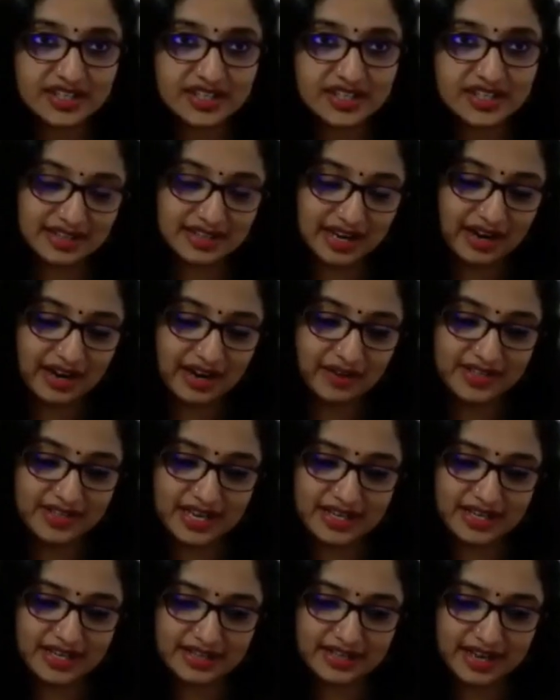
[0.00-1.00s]
in itself.
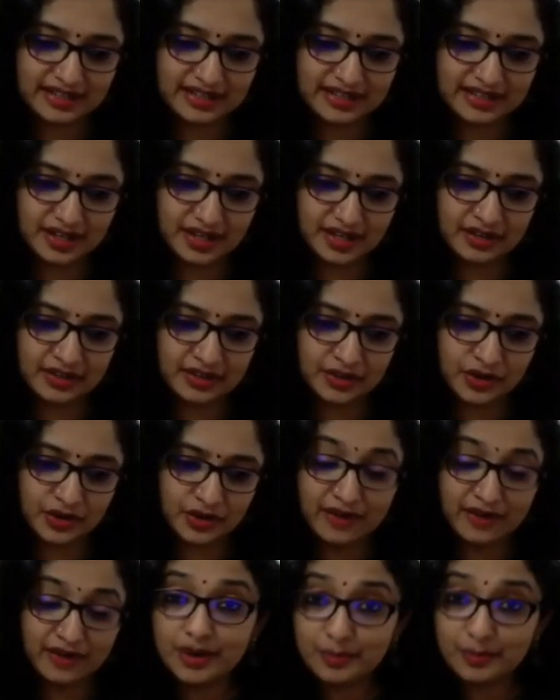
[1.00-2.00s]
As I said,
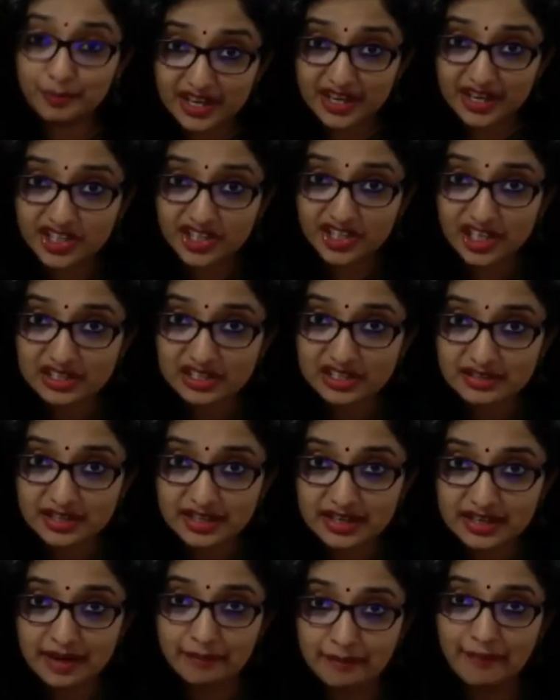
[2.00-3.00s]
every patient
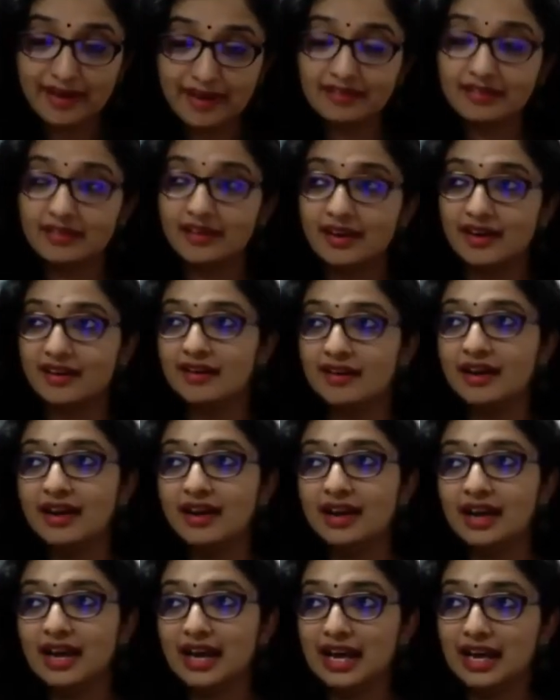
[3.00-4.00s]
that I met there,
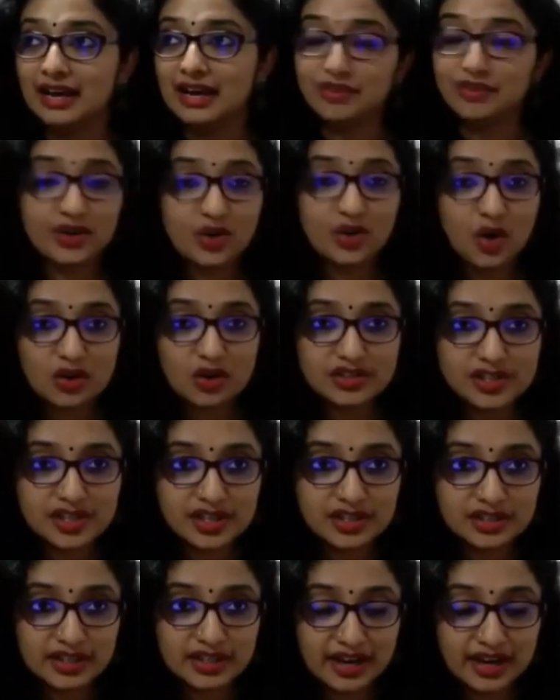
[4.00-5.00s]
every
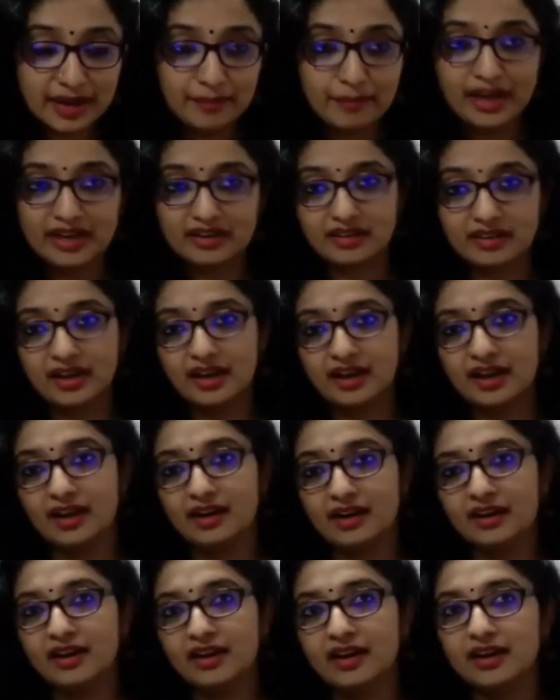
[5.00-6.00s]
doctor that I met
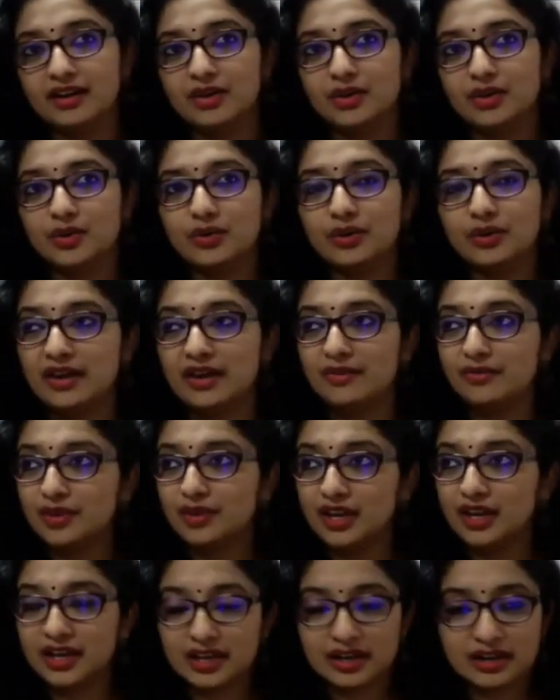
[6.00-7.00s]
there,
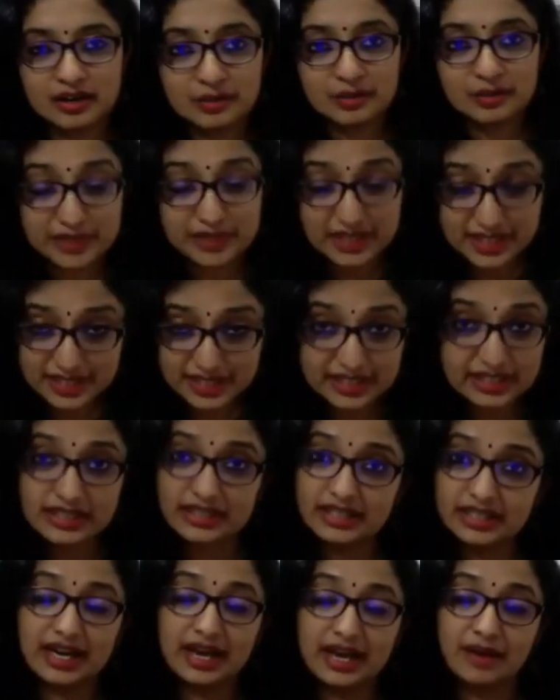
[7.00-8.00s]
every
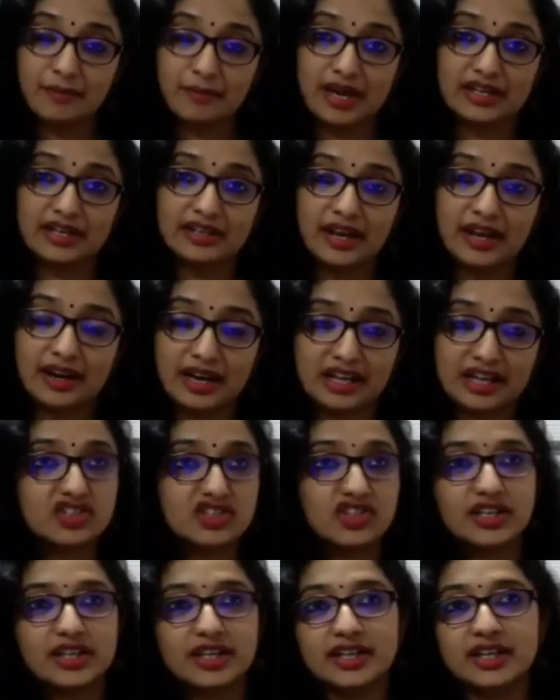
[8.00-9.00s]
person that I met there
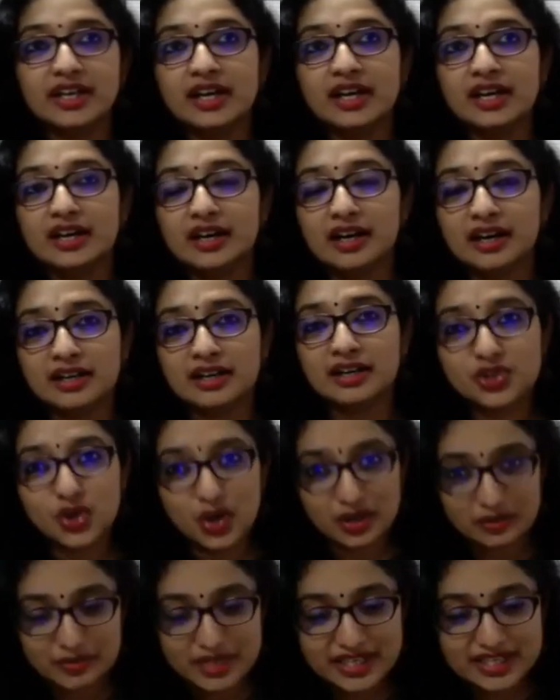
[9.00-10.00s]
actually
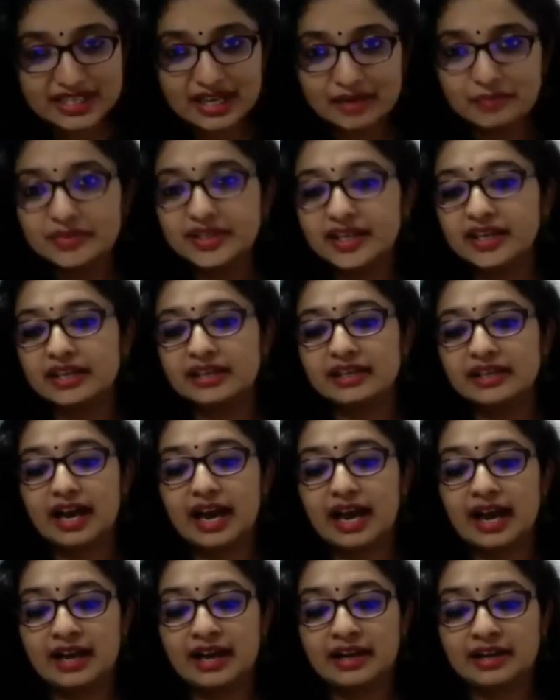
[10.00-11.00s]
taught me something
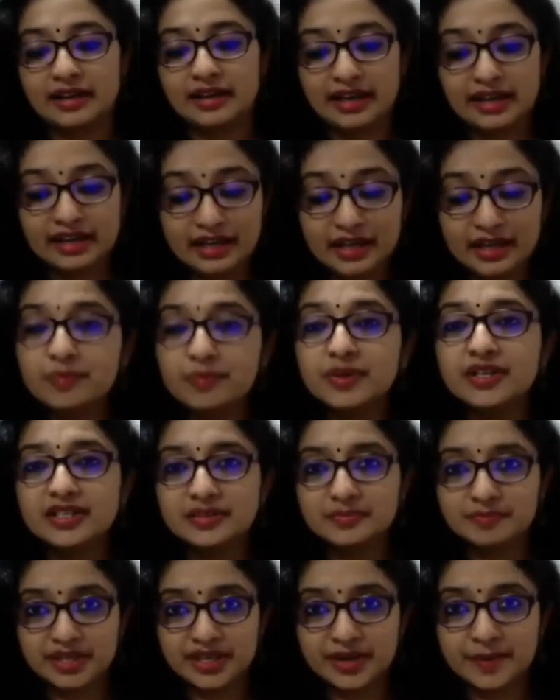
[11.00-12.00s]
and
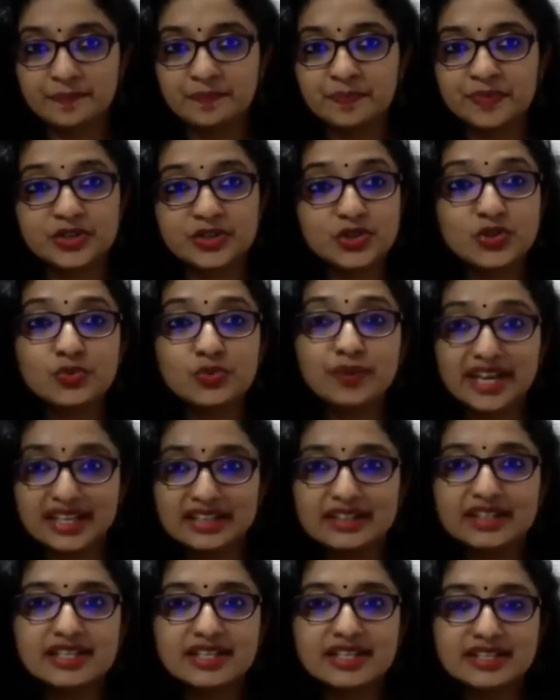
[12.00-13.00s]
enabled me to
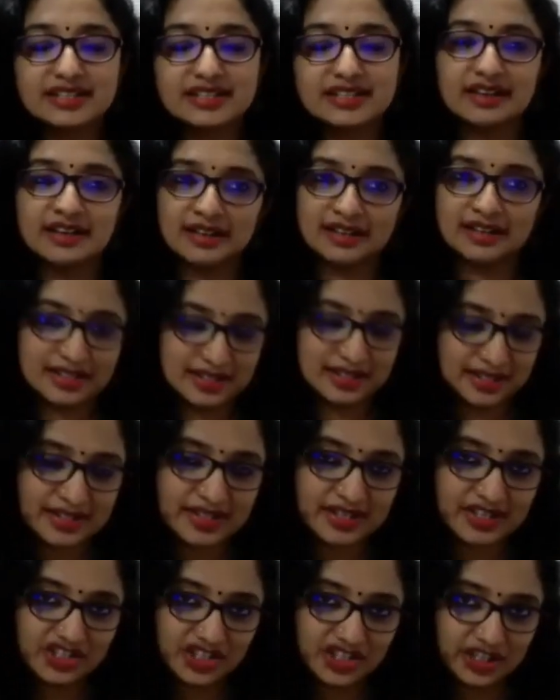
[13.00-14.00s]
make this
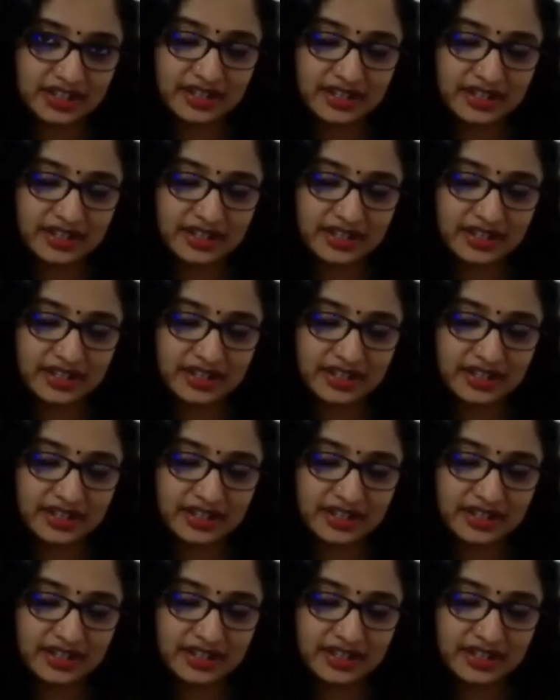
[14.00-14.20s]
decision